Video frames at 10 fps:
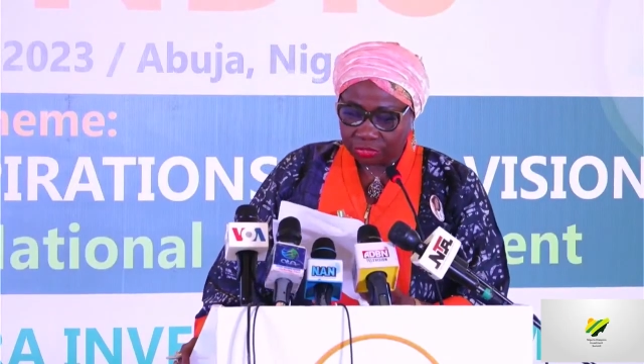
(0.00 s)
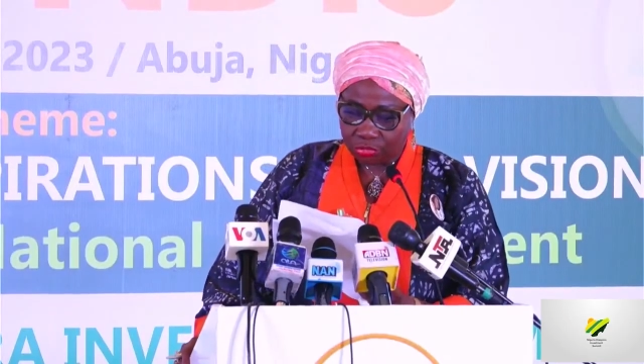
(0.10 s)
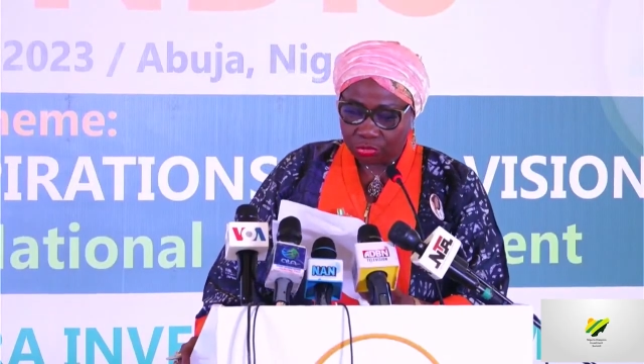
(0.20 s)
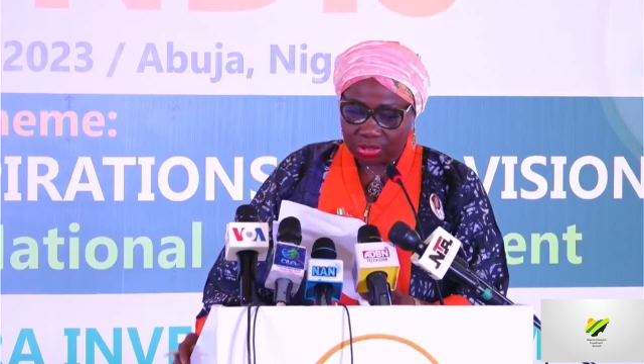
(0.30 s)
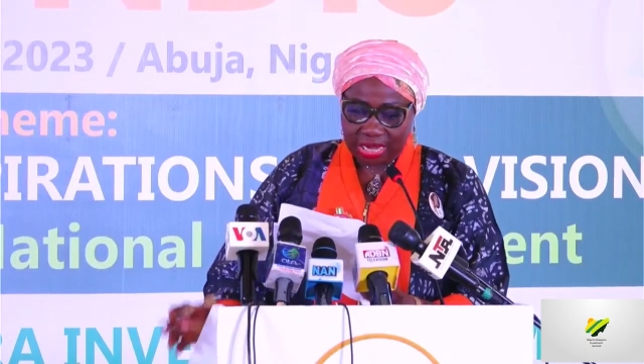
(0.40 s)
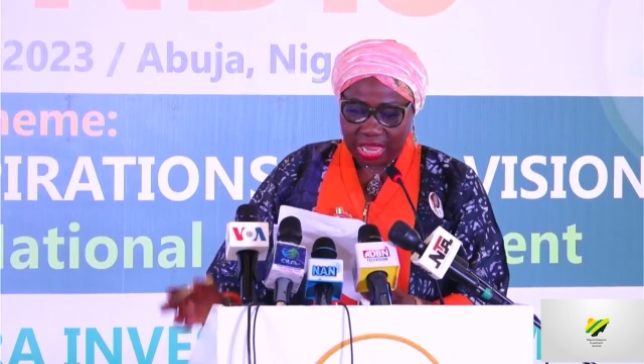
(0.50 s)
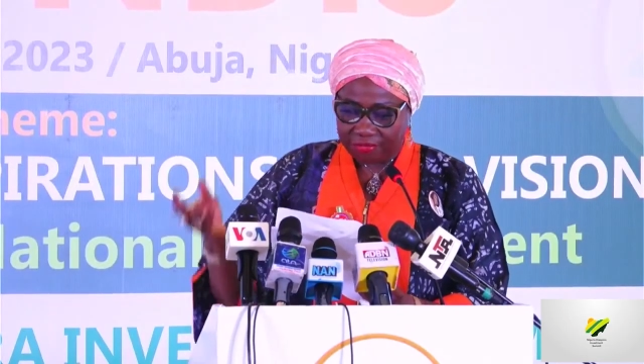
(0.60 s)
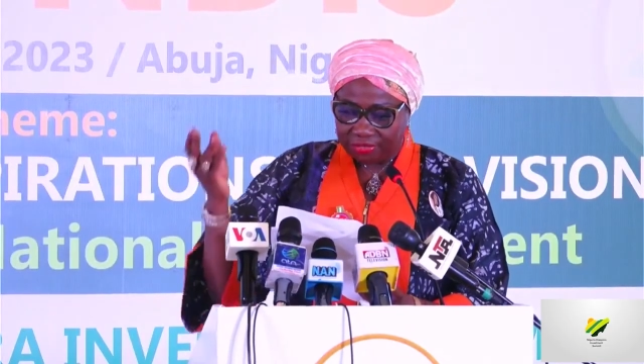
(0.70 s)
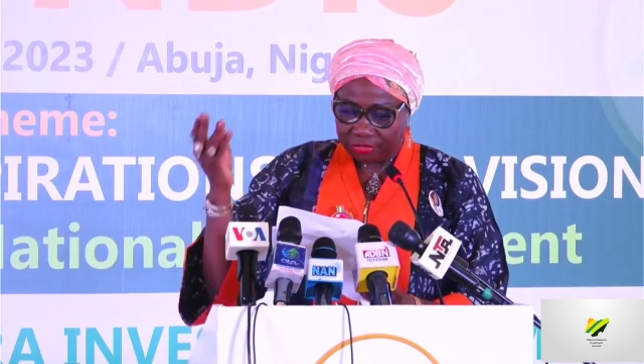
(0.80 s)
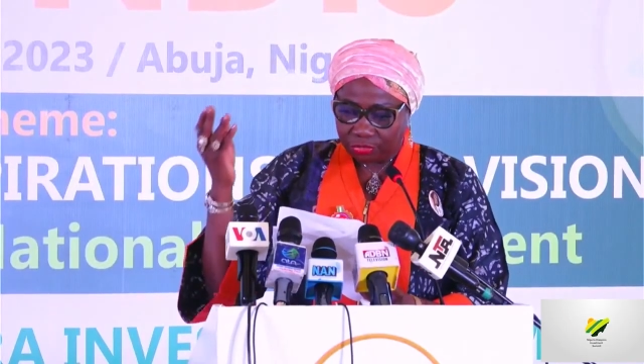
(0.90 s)
doing
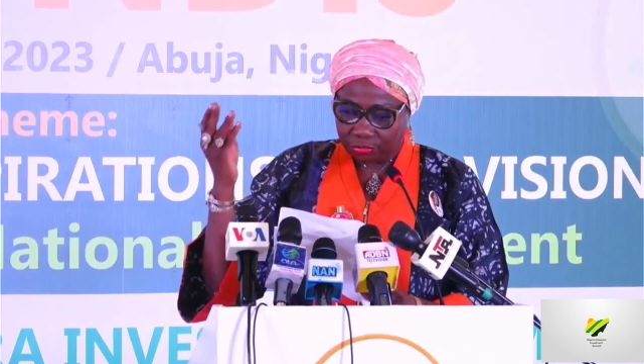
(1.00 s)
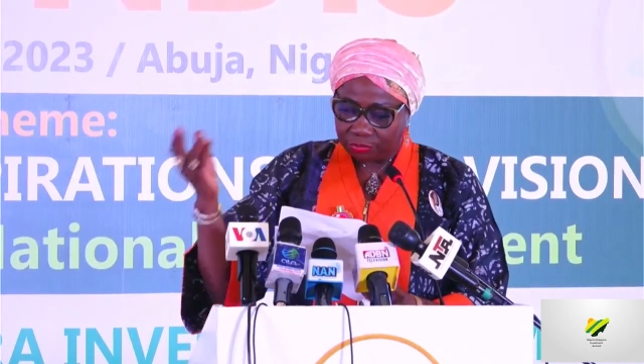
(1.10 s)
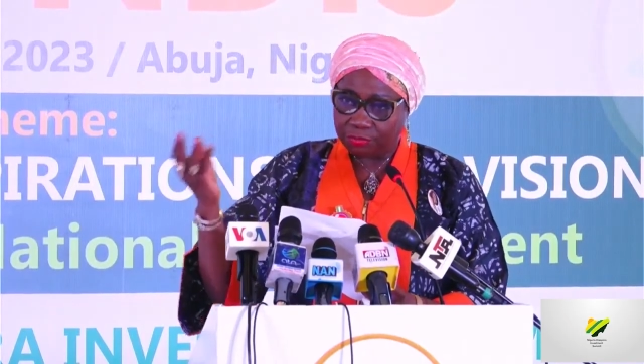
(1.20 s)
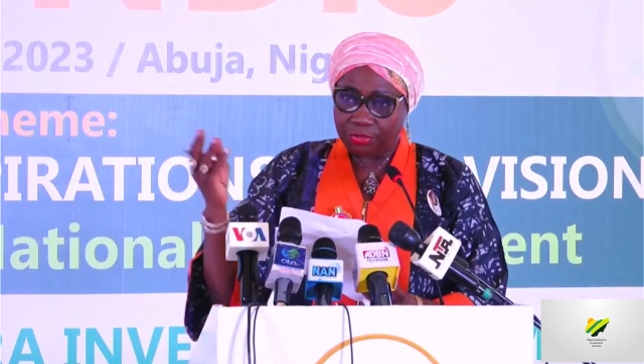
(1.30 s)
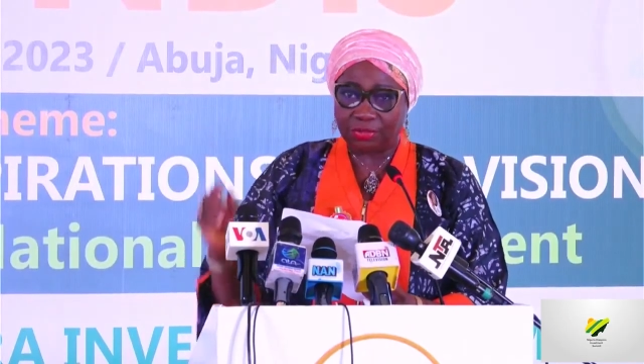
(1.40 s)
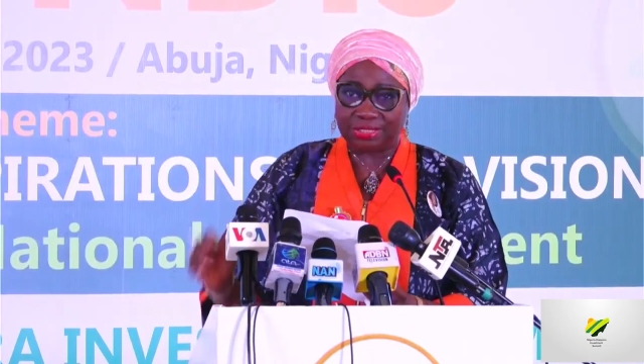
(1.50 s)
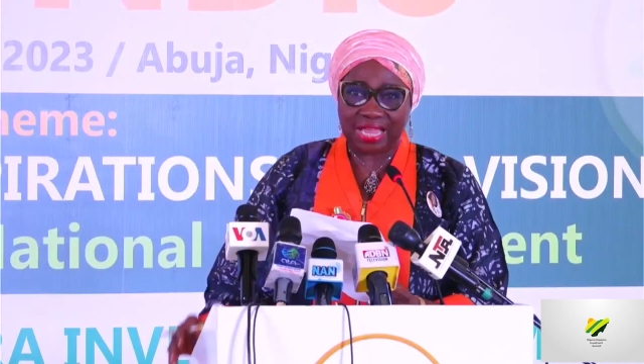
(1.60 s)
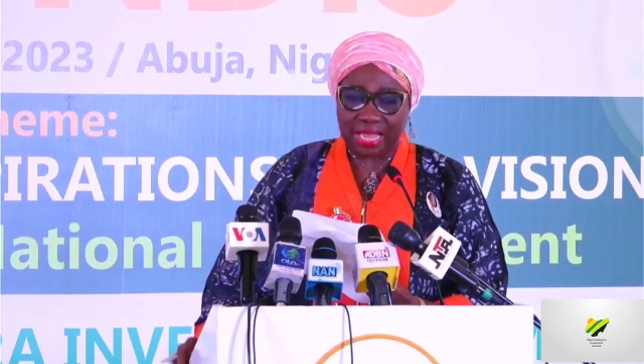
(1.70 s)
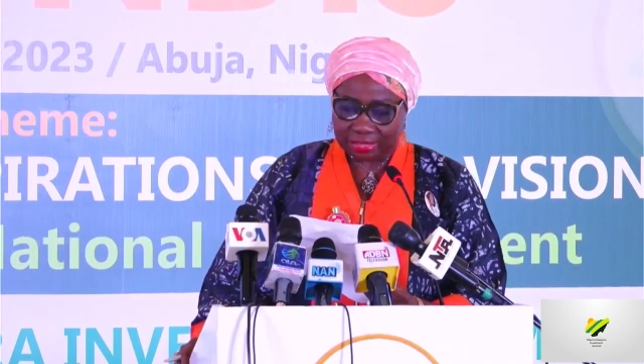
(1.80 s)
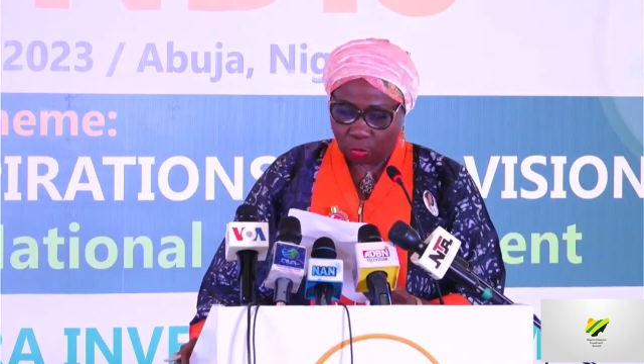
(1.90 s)
everything to
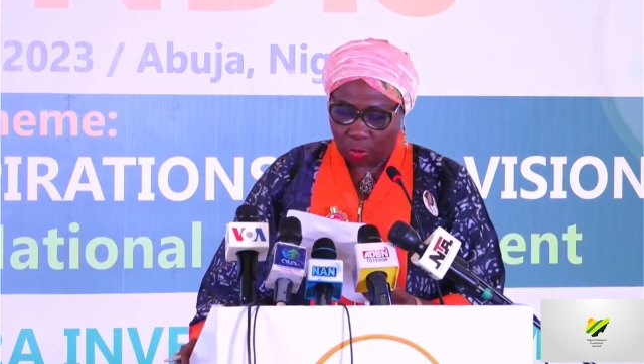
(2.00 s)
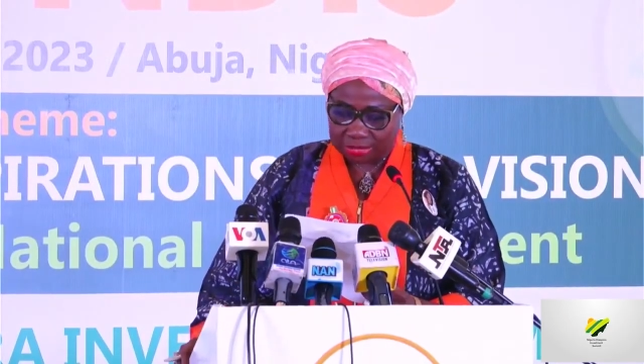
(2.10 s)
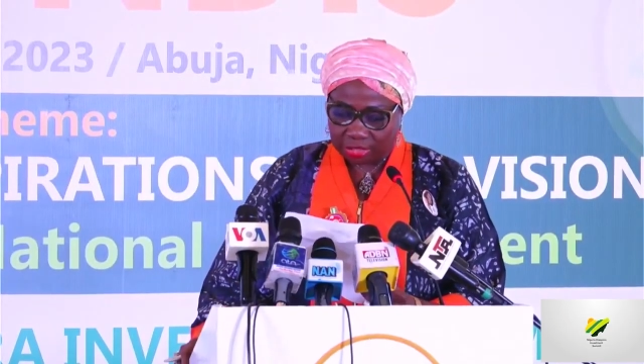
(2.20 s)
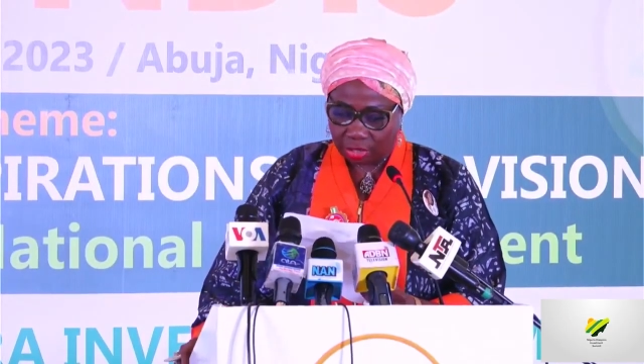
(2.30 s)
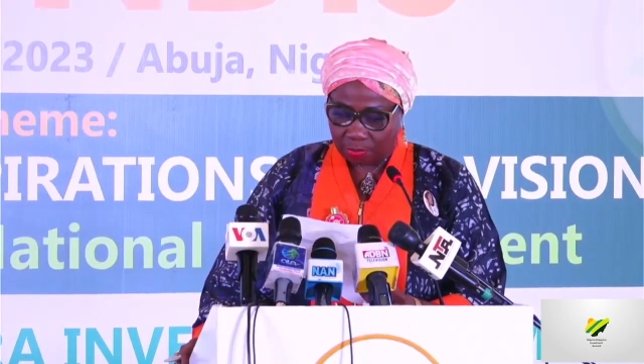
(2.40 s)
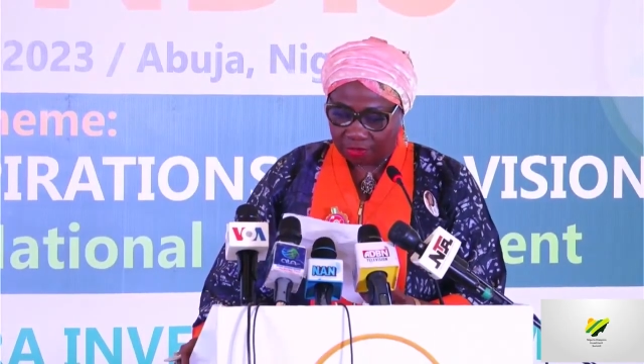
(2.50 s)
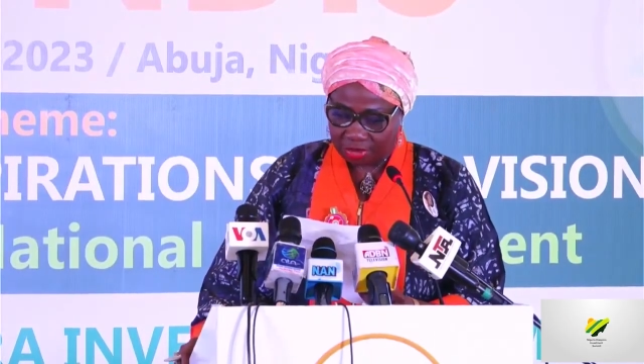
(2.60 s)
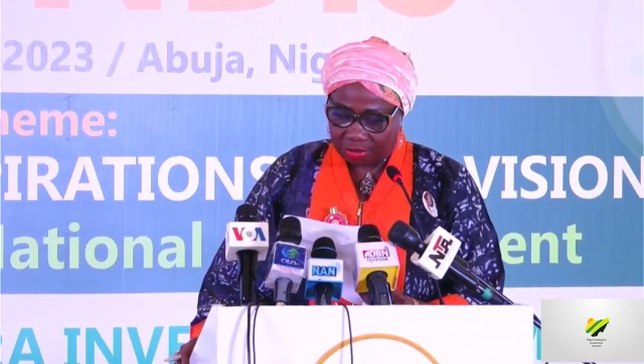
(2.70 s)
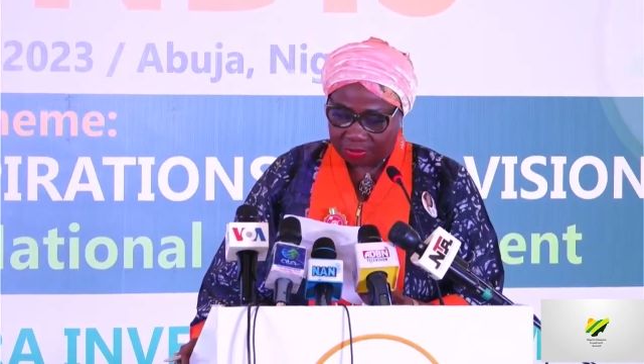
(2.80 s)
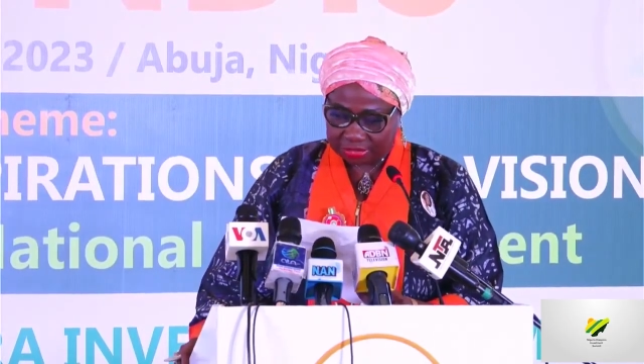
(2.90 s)
target quite a number
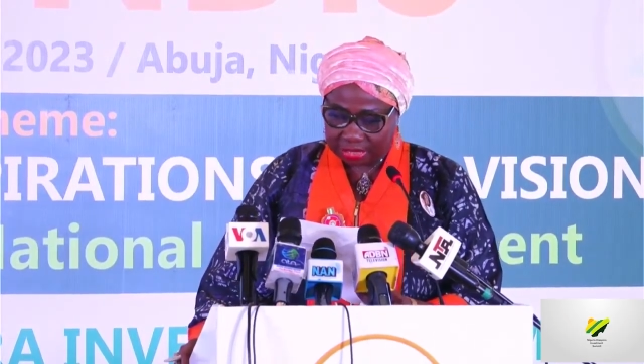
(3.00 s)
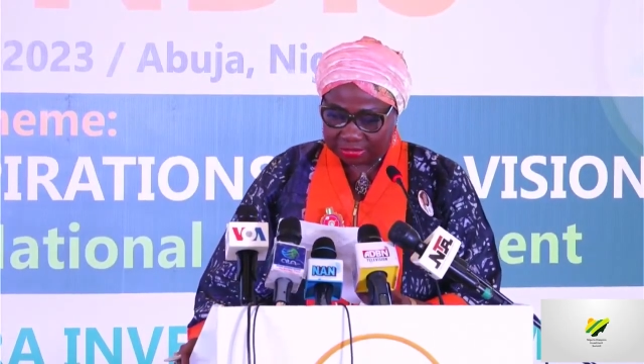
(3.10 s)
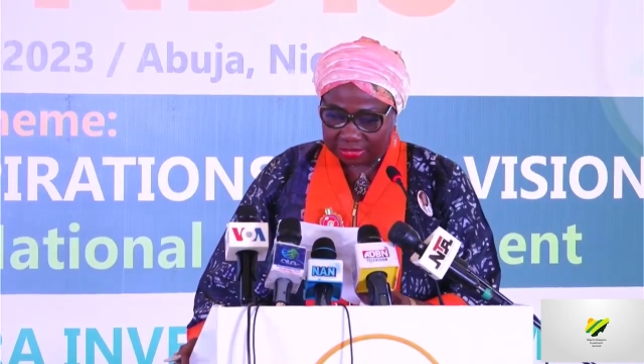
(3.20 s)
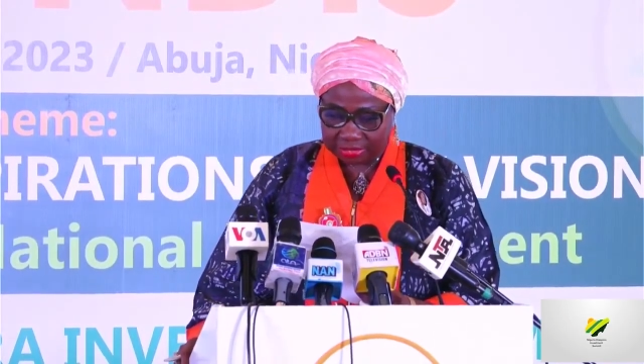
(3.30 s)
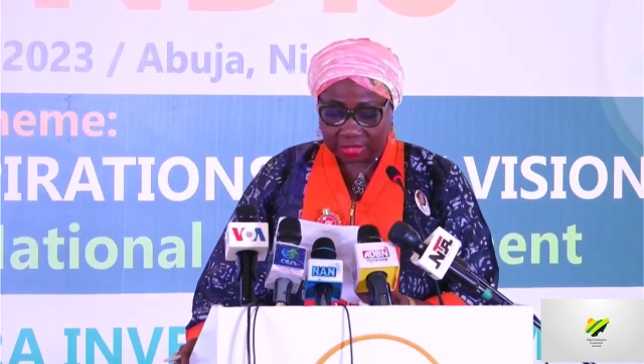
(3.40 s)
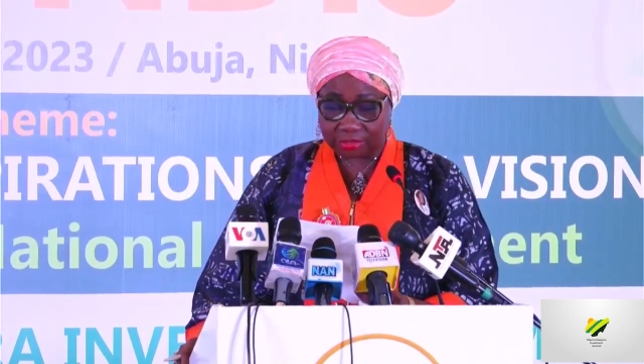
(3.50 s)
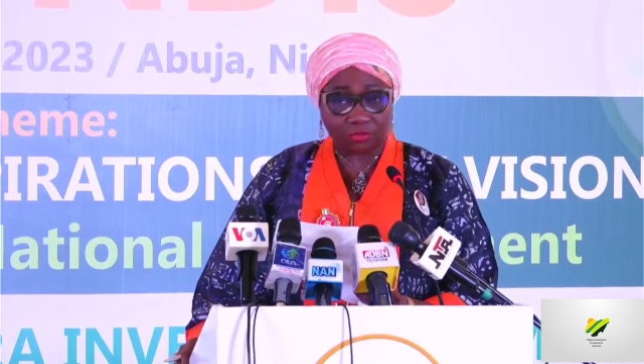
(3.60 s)
of remittances,